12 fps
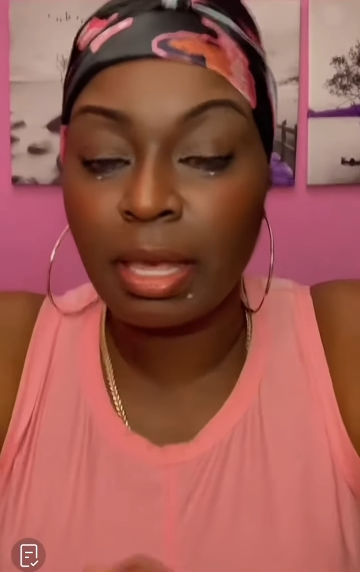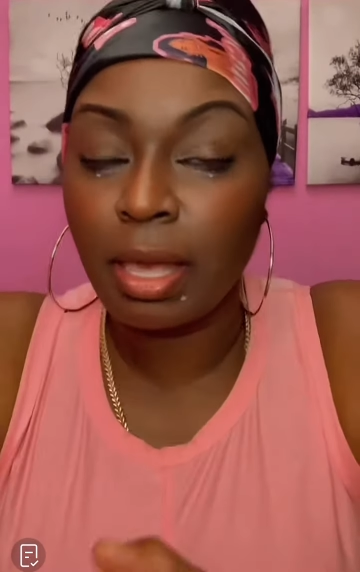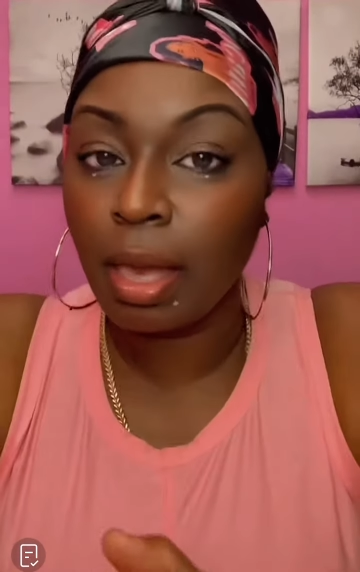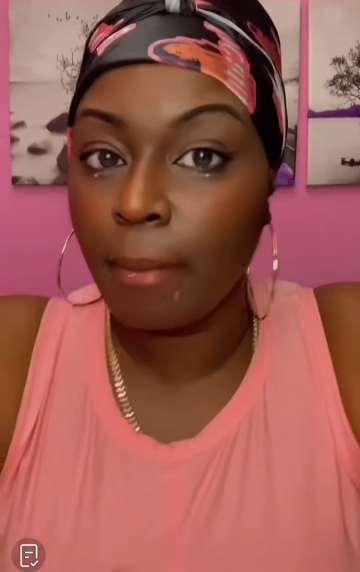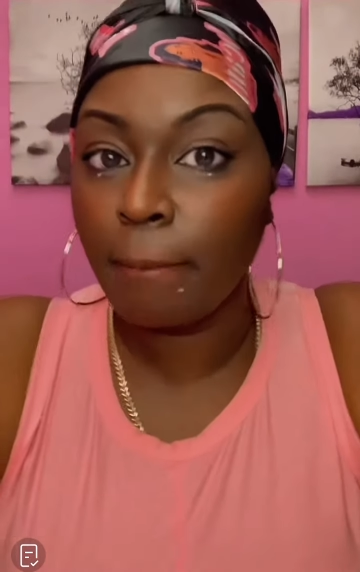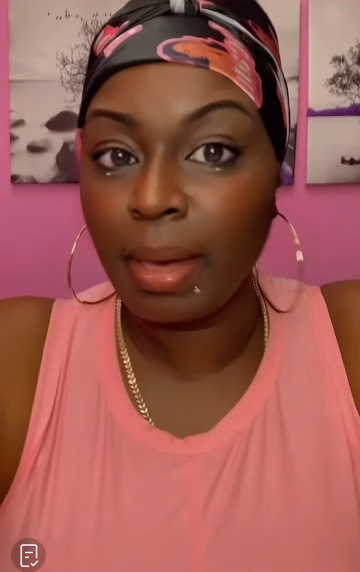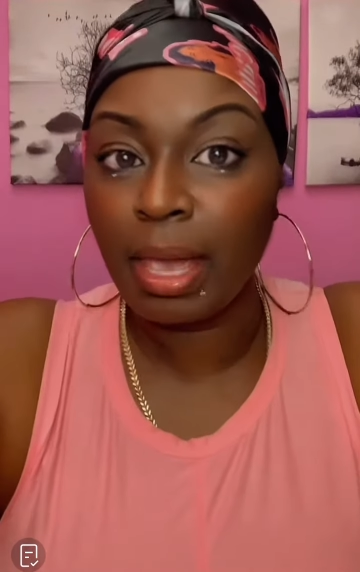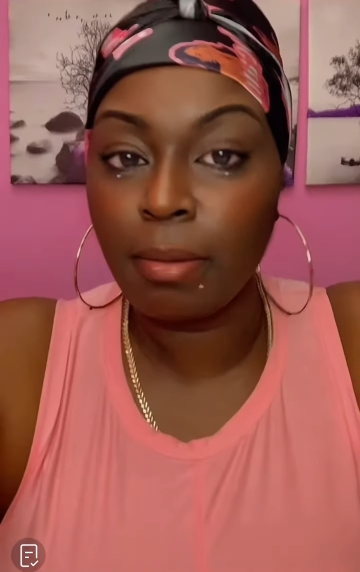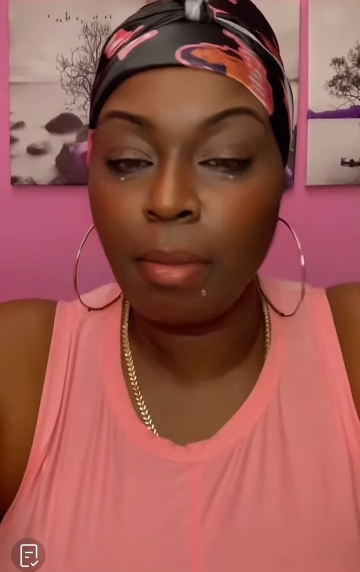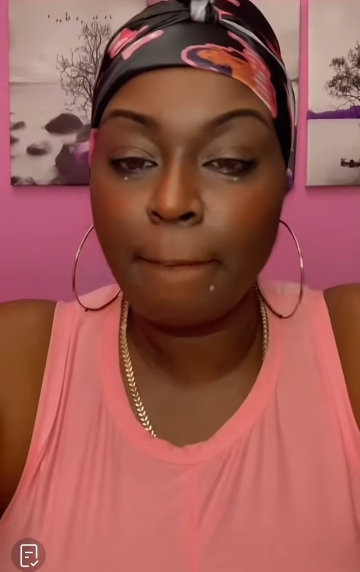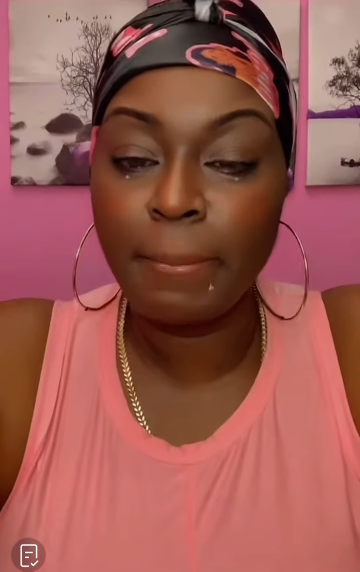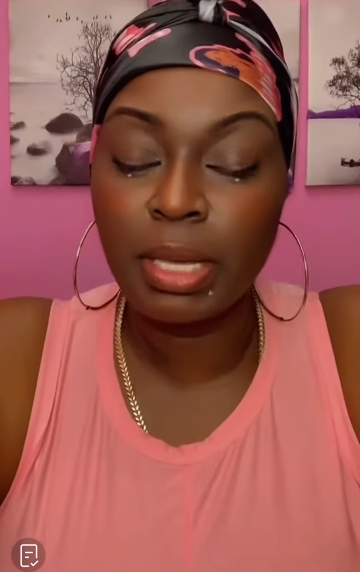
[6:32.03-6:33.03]
My day, I
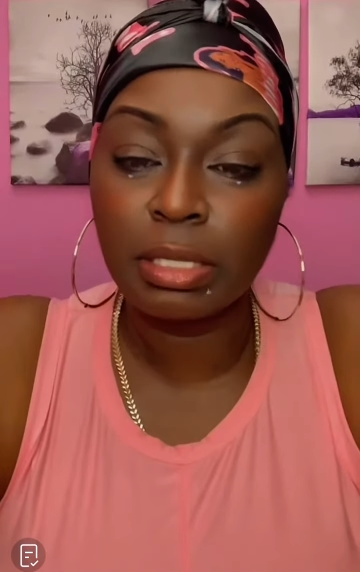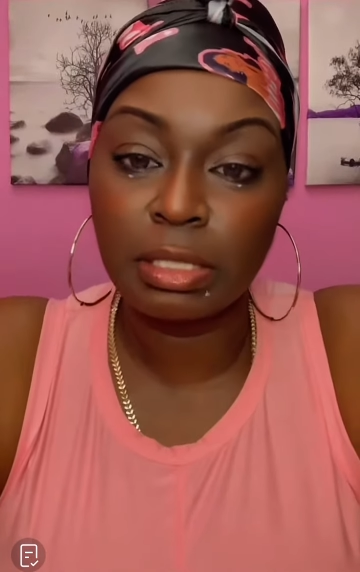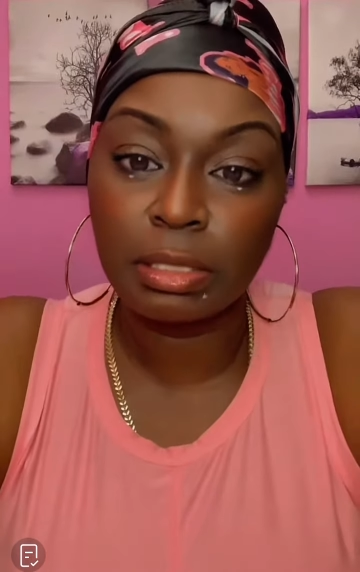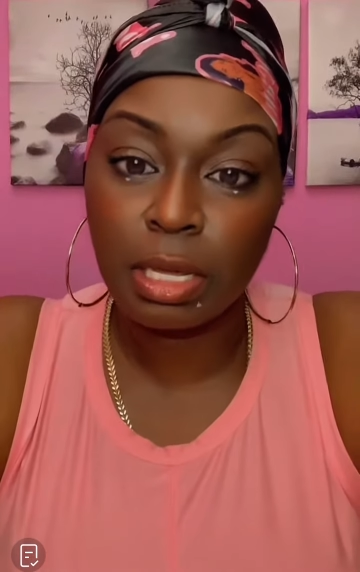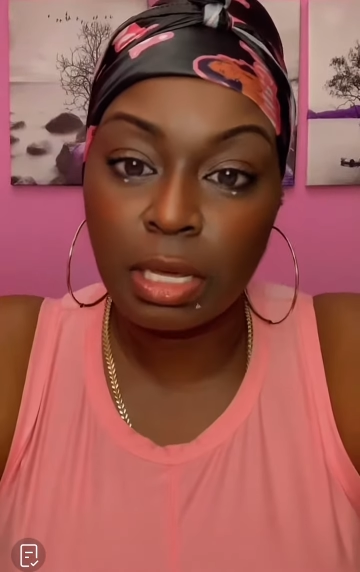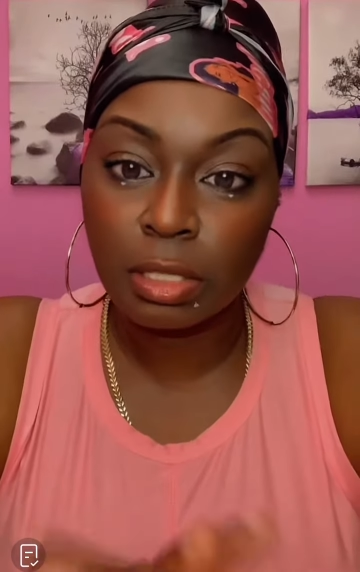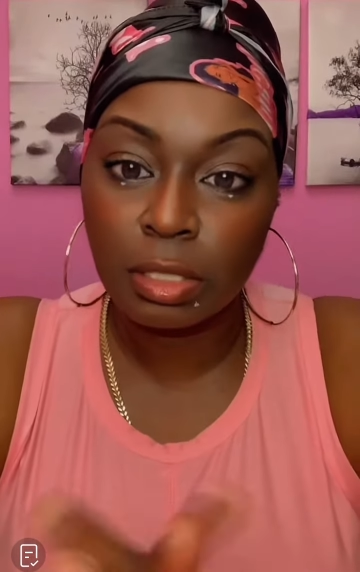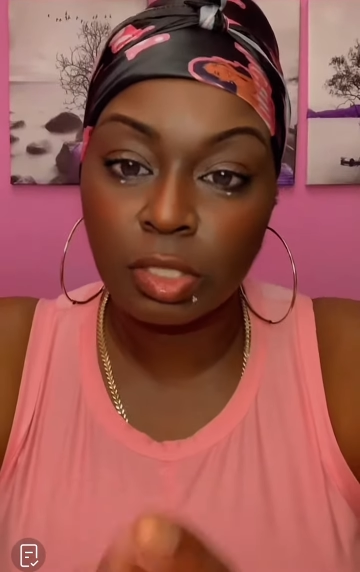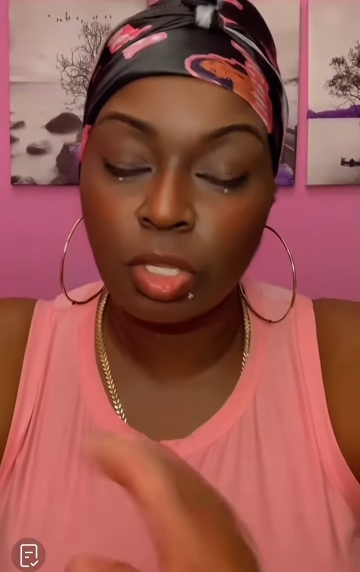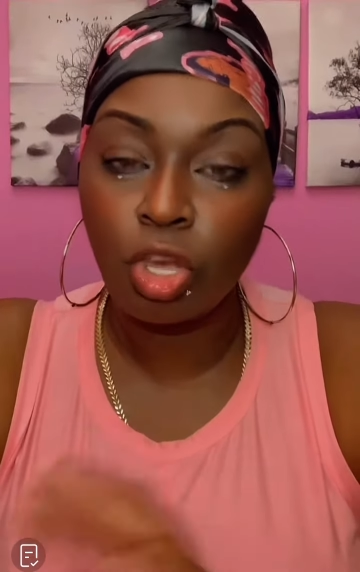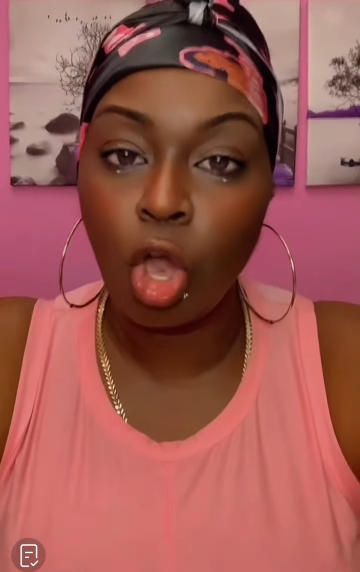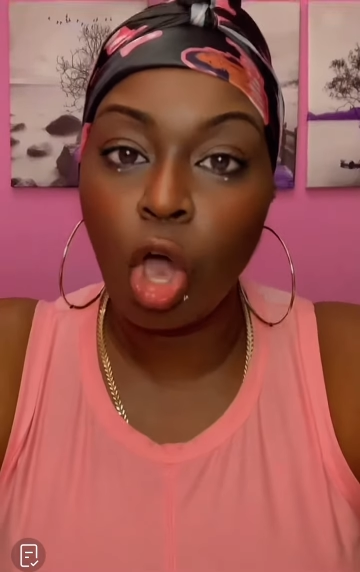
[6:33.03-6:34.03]
mind my business.